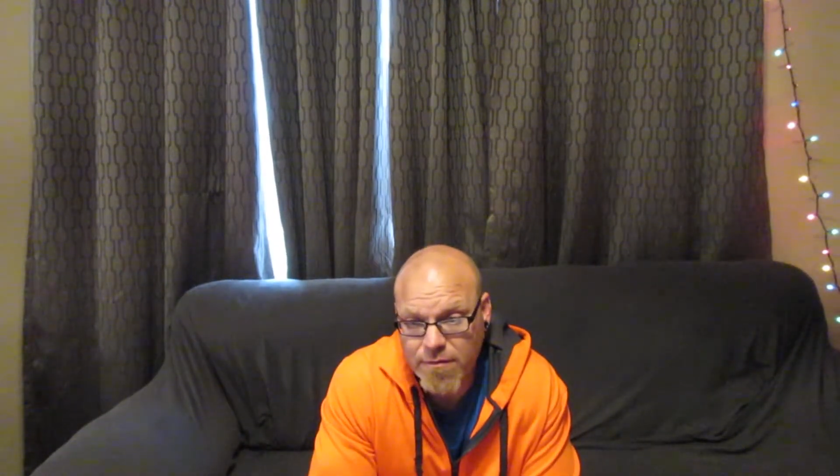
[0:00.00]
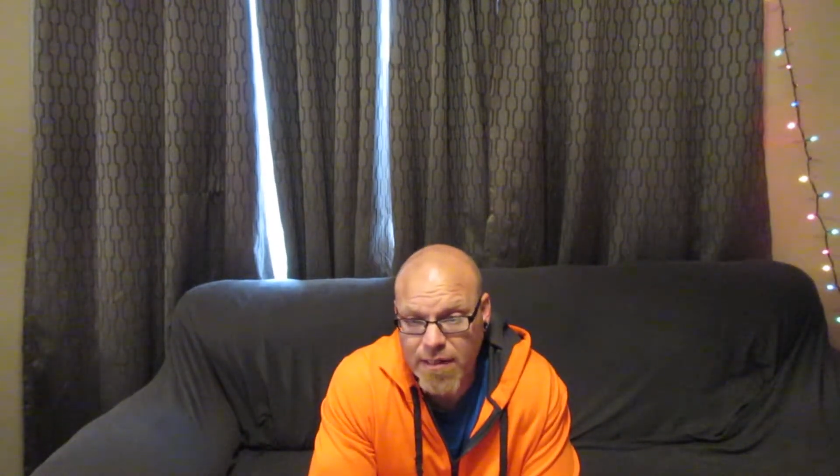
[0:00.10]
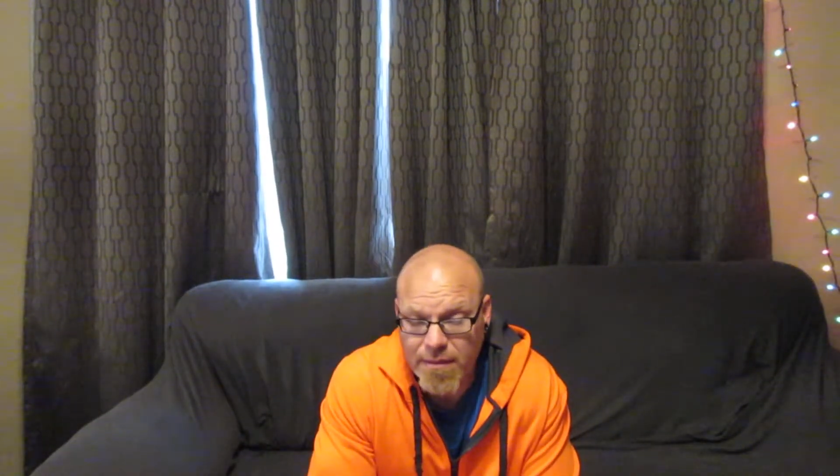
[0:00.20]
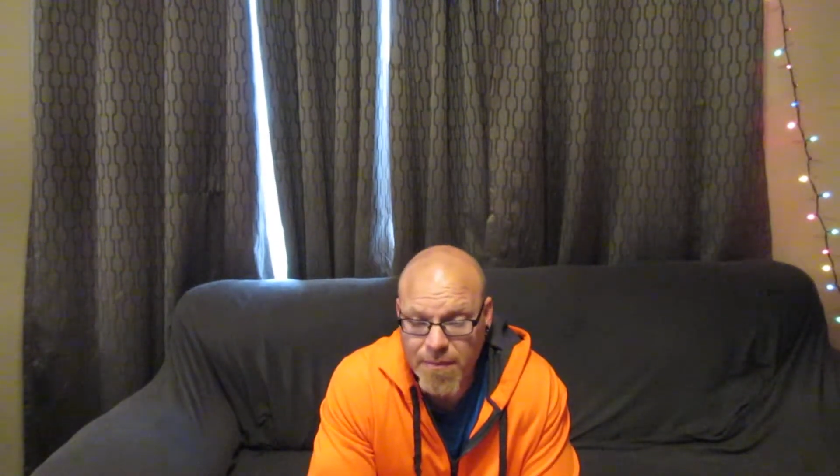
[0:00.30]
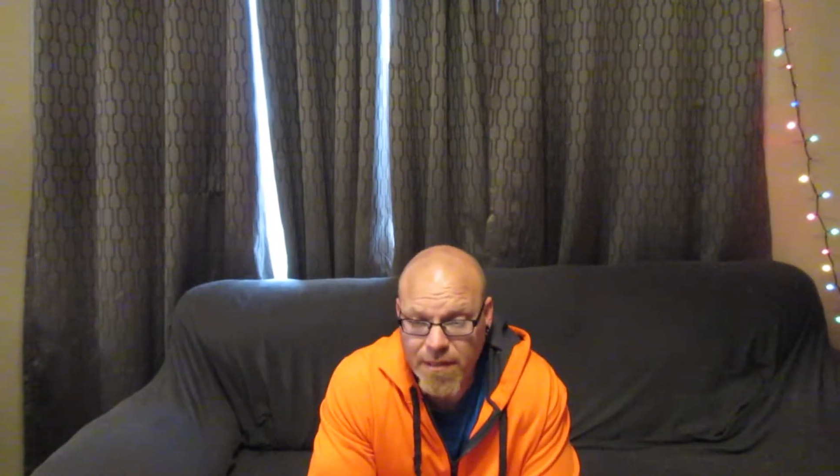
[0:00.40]

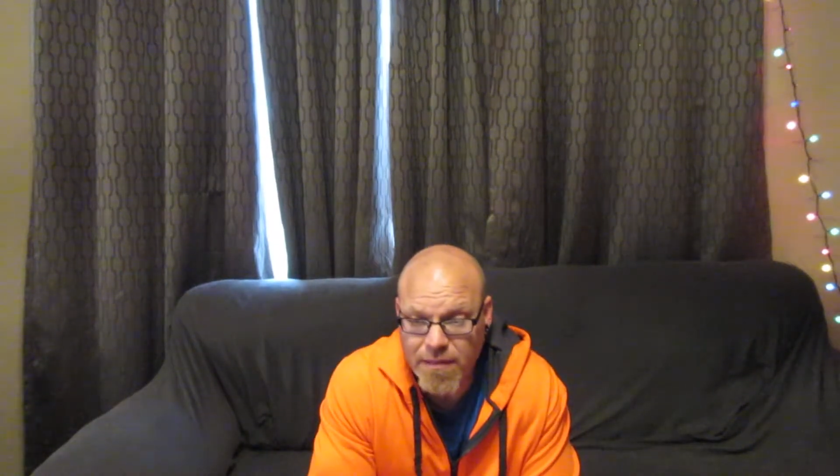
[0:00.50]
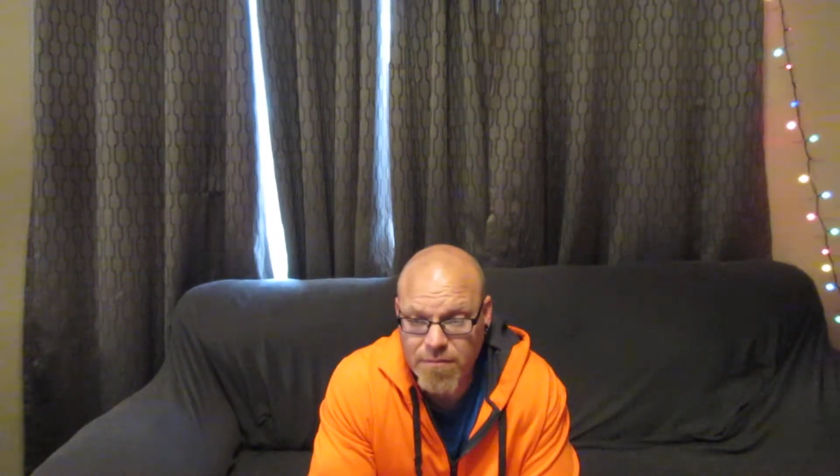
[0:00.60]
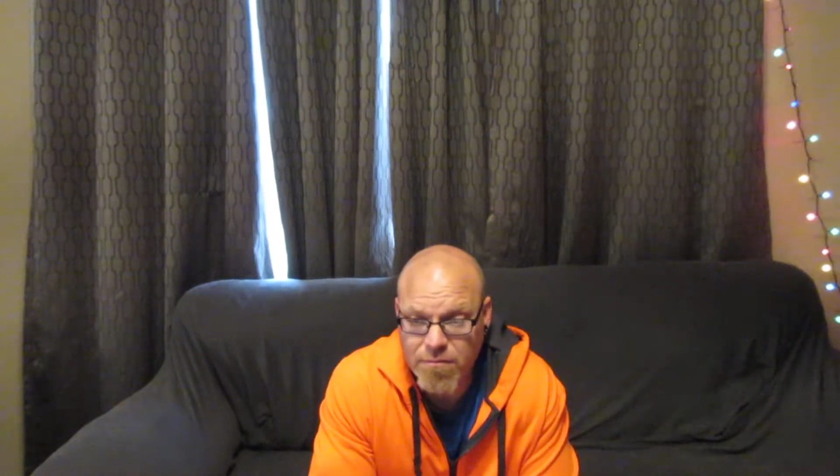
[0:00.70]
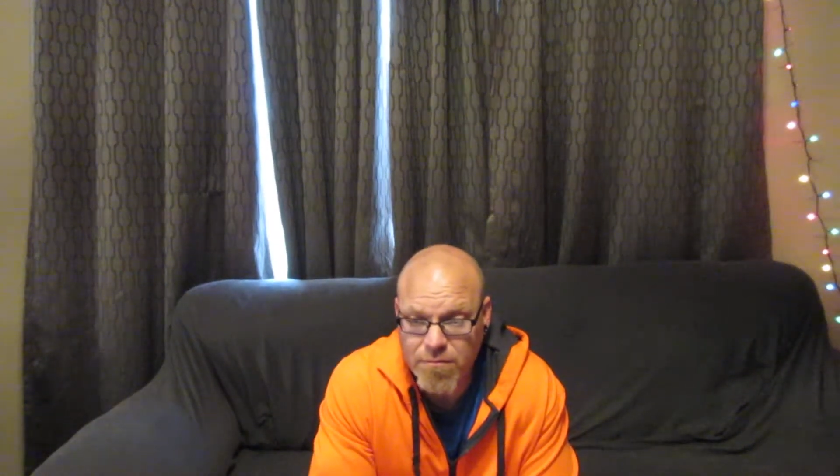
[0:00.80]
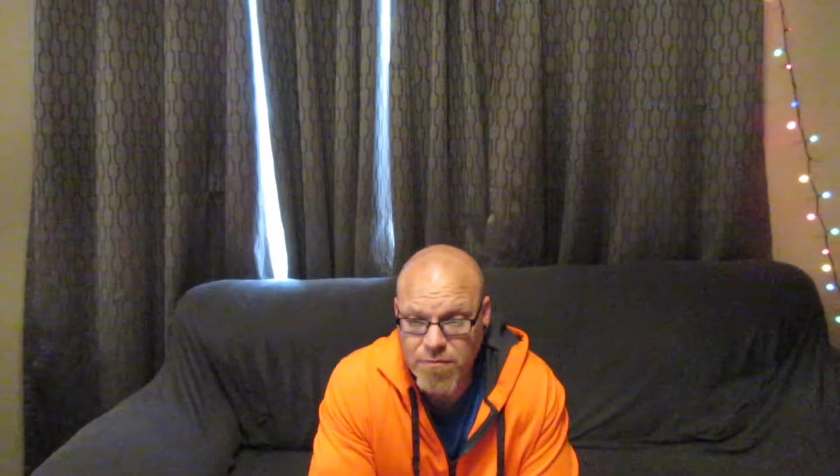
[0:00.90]
They've been
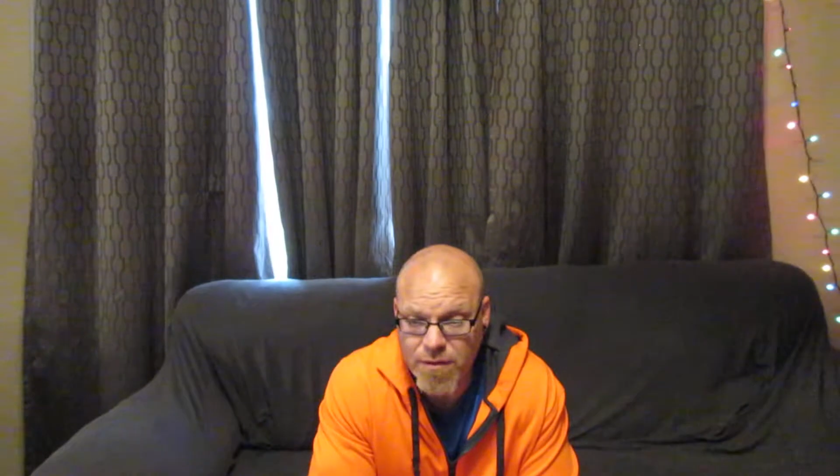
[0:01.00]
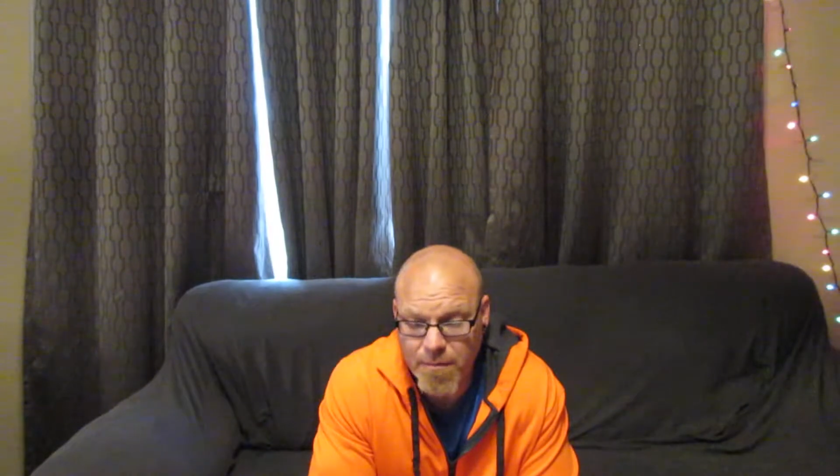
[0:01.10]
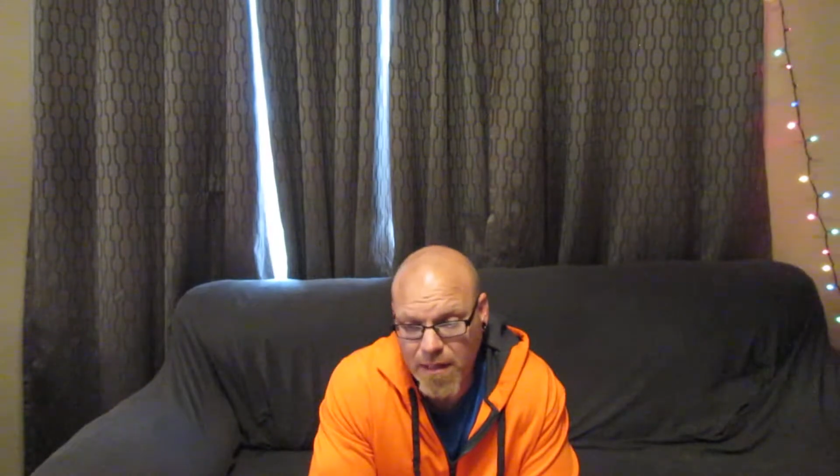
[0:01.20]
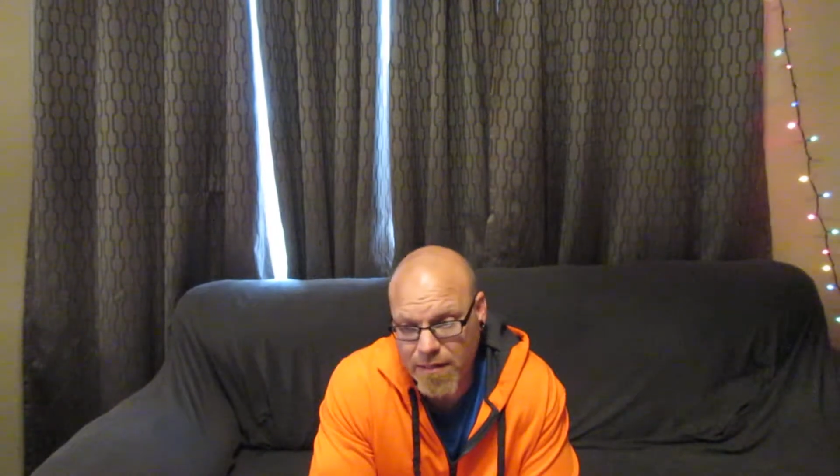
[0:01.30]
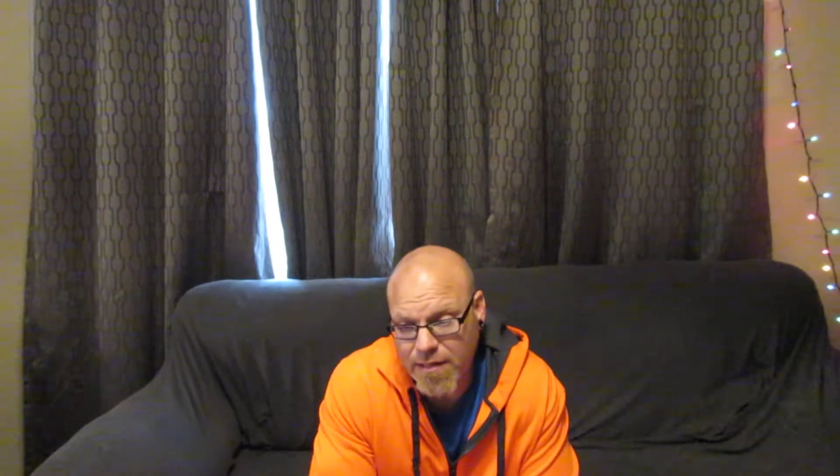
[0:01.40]

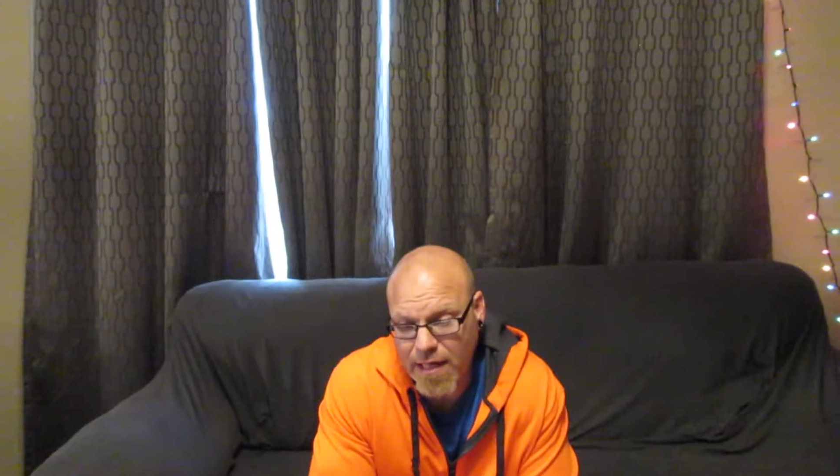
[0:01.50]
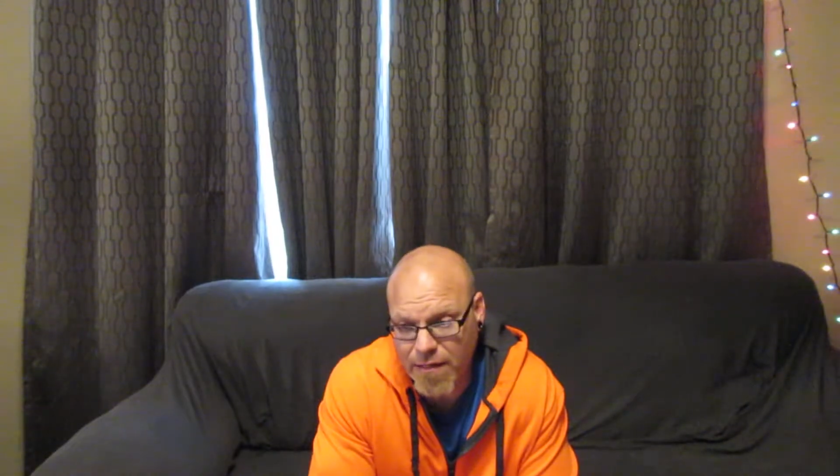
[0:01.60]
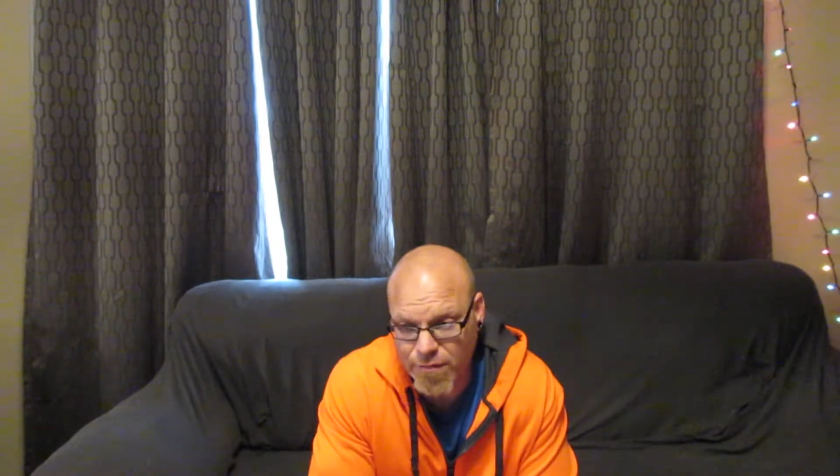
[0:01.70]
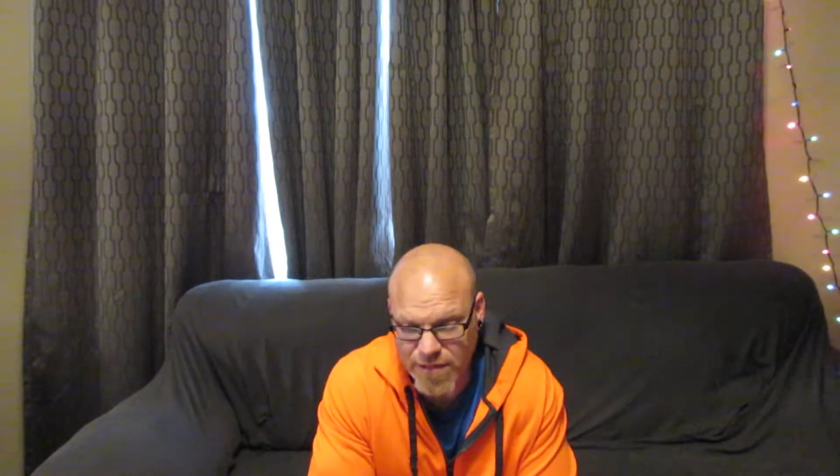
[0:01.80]
demonetized,